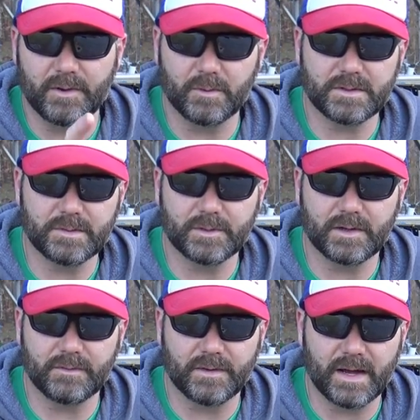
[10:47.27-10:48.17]
you want some good
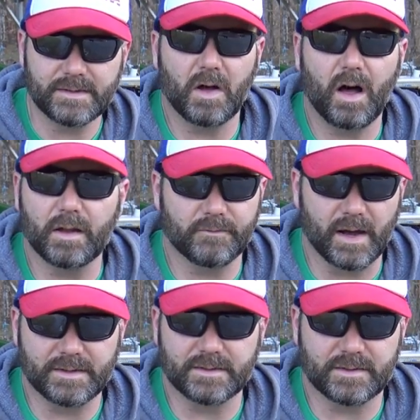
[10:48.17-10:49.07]
advice, all
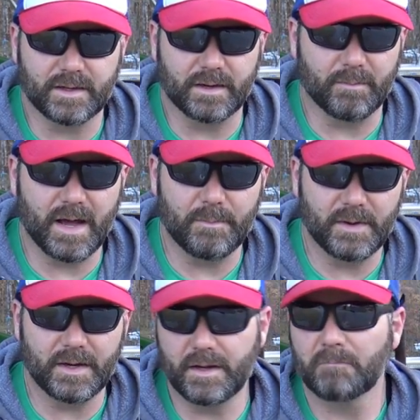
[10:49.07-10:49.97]
advice is good in my opinion.